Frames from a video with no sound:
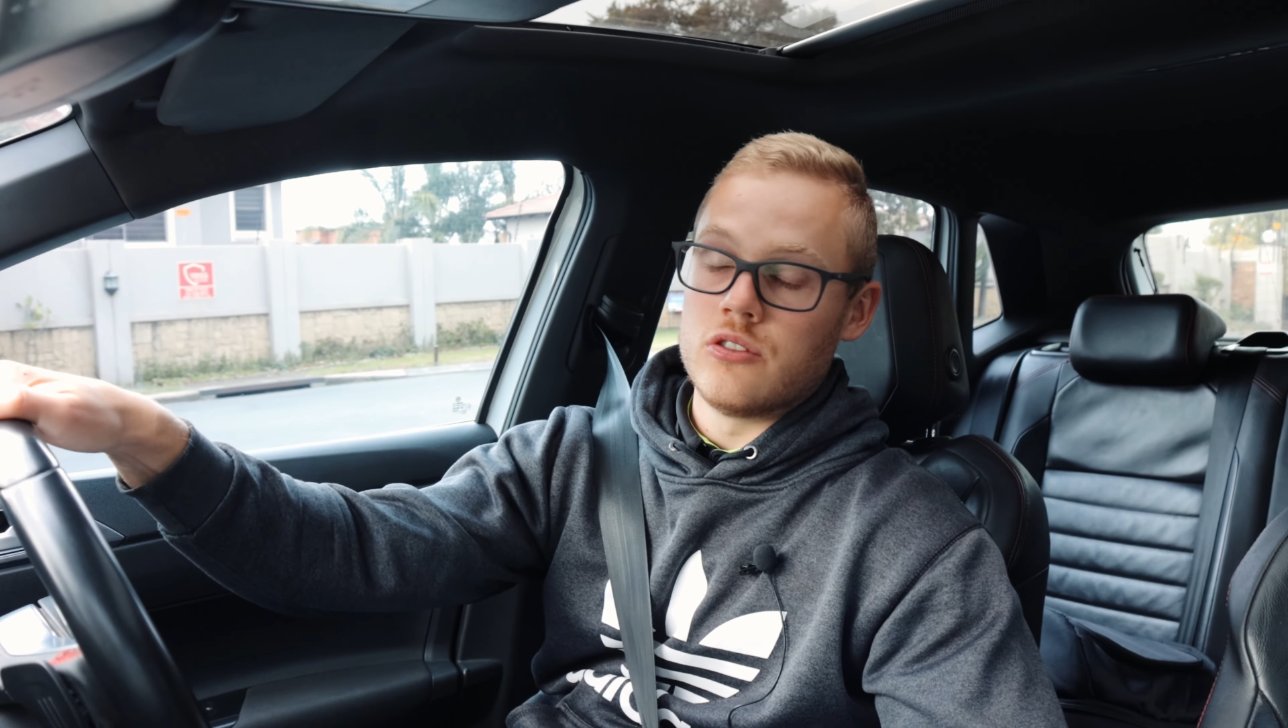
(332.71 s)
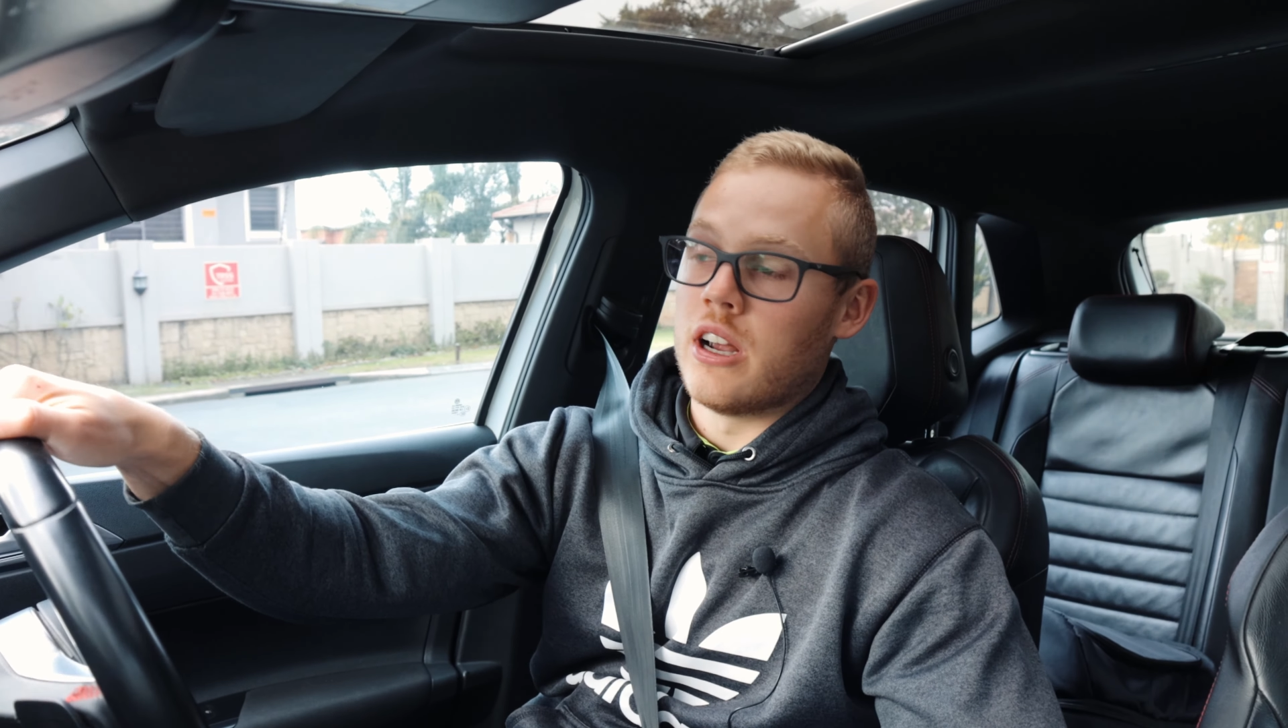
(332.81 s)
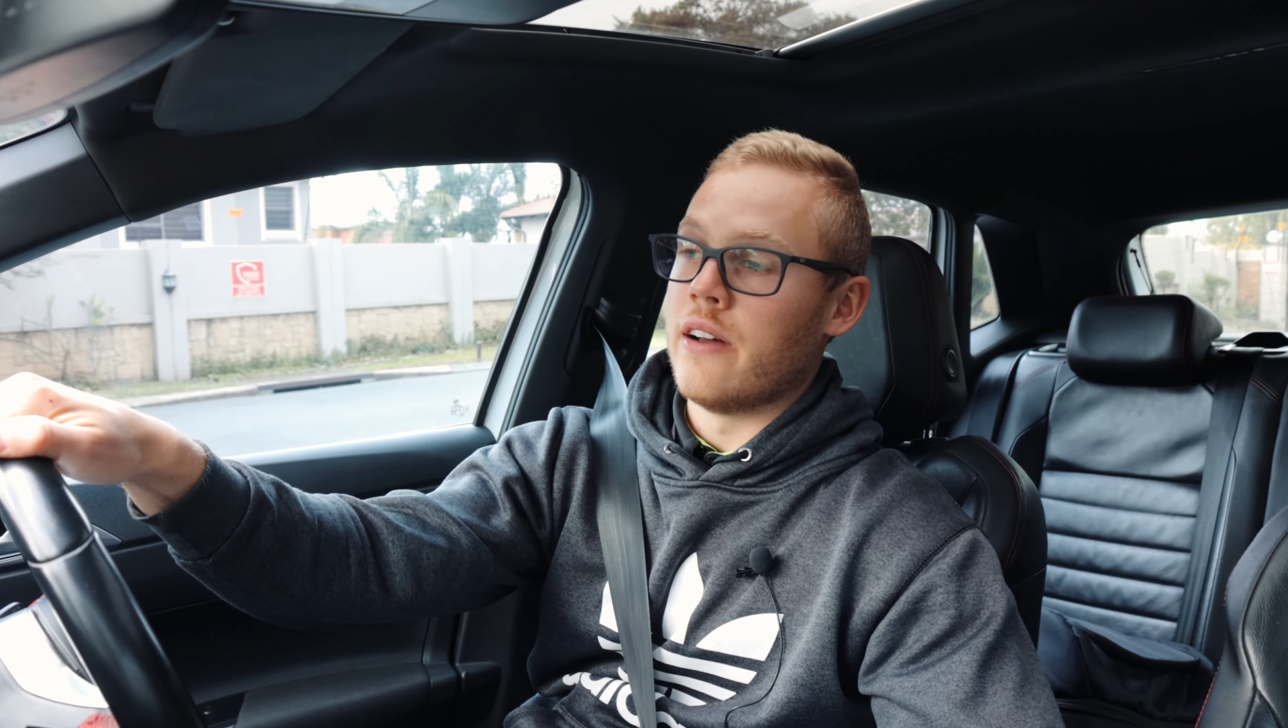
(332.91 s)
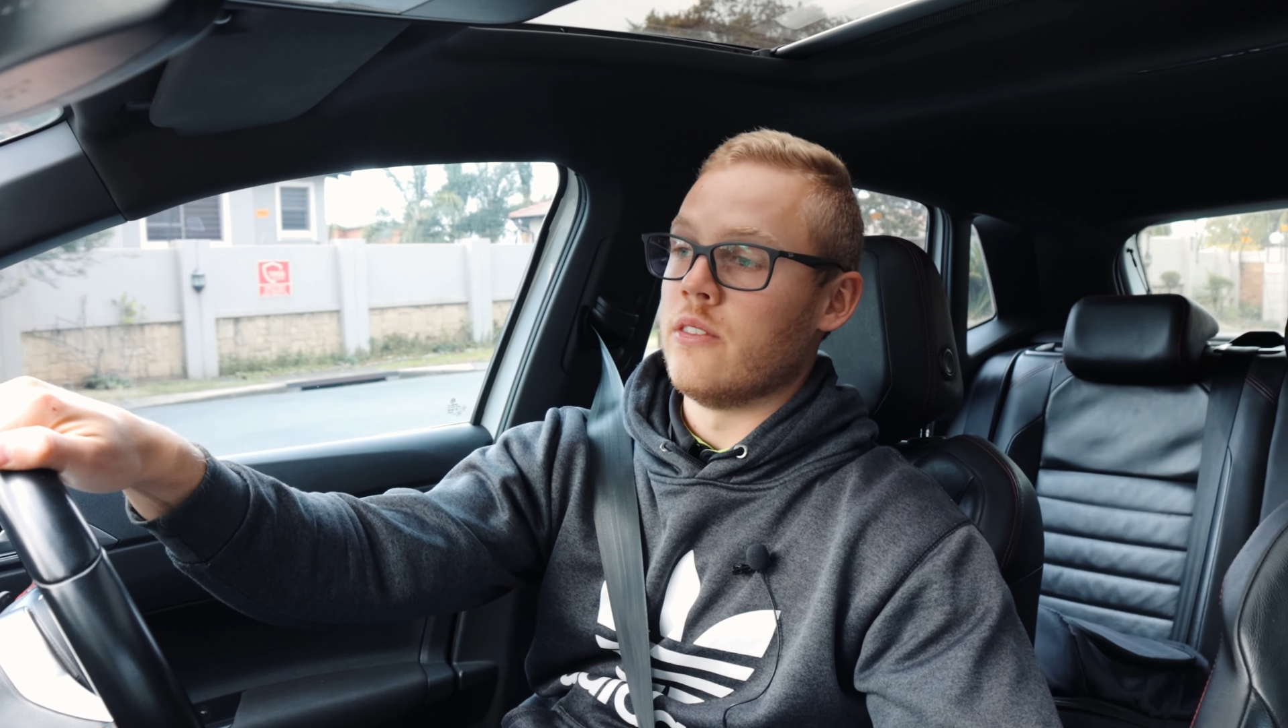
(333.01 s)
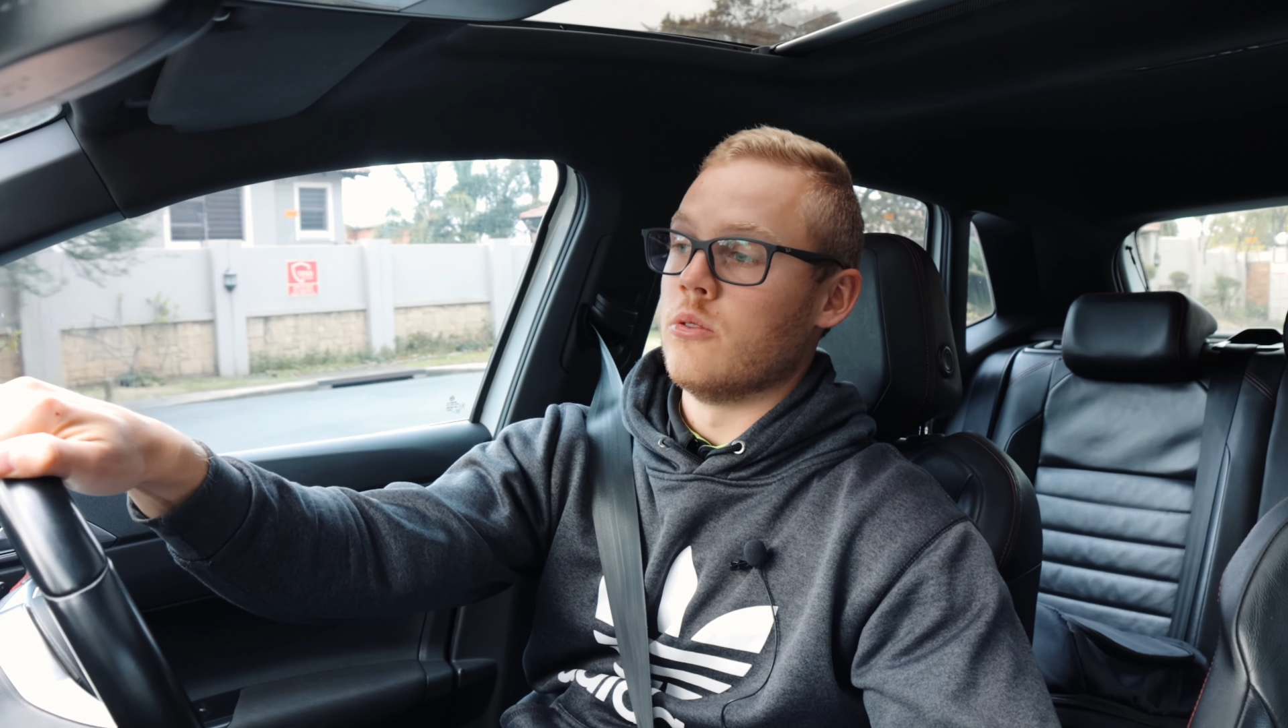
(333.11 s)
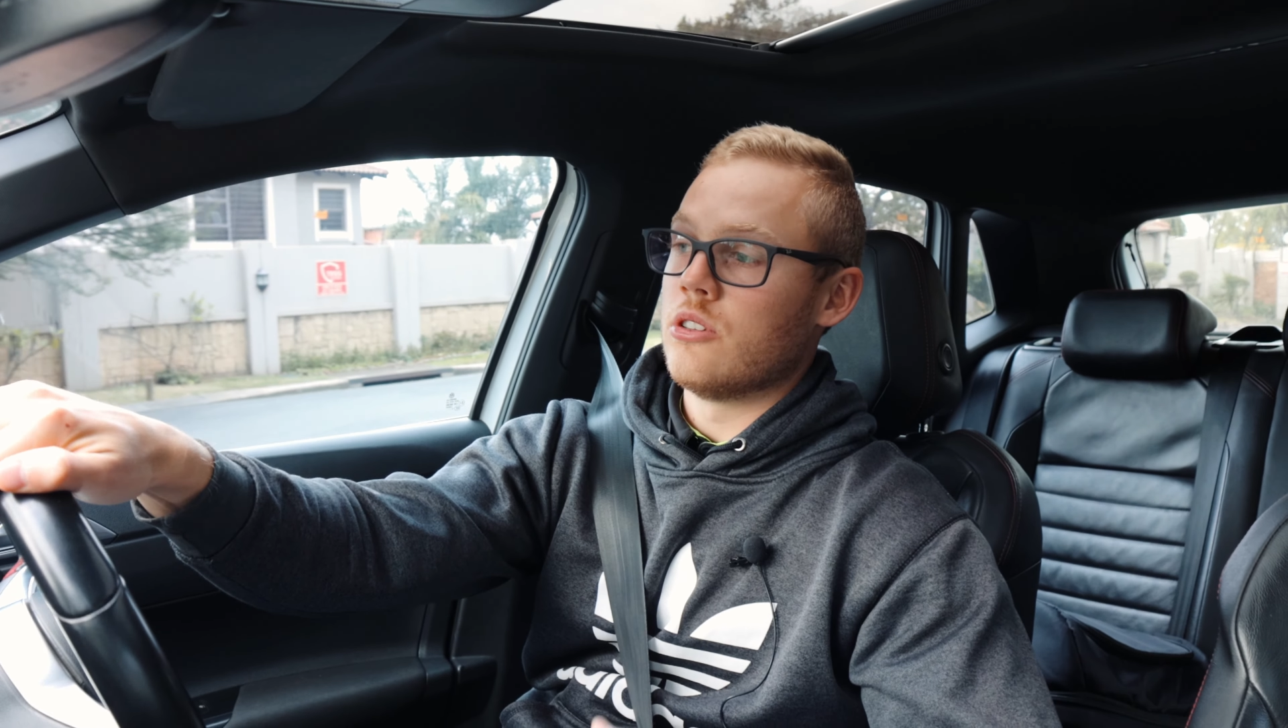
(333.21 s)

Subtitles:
driving,